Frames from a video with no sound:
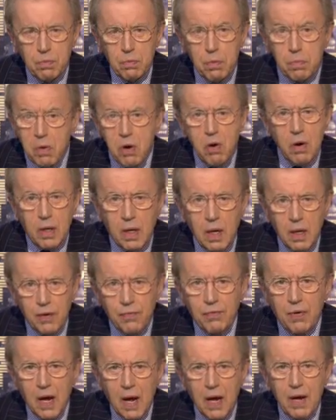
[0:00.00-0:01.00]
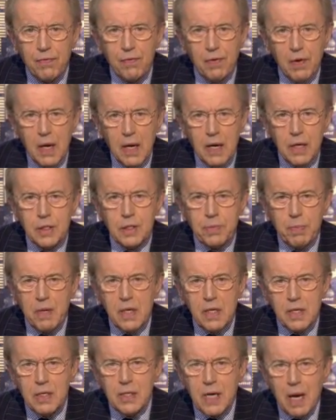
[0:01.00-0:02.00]
the miracle of life, has
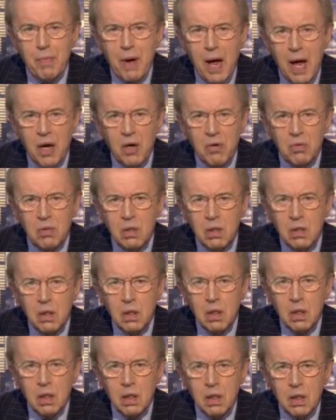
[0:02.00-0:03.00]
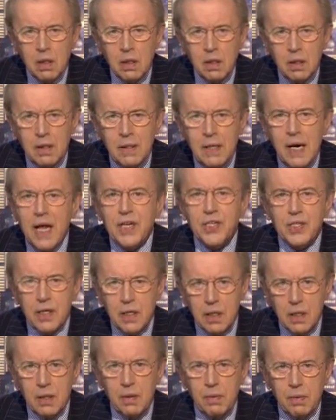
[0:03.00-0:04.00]
been somehow
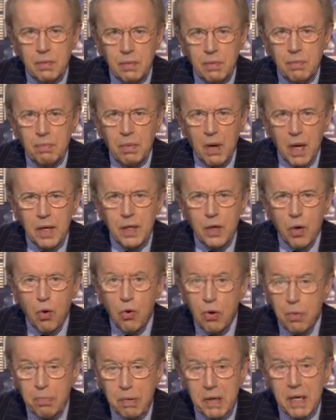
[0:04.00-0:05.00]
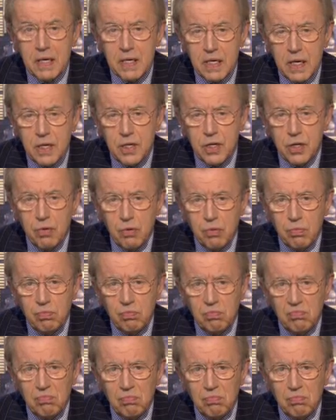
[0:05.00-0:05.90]
lessened by your ability to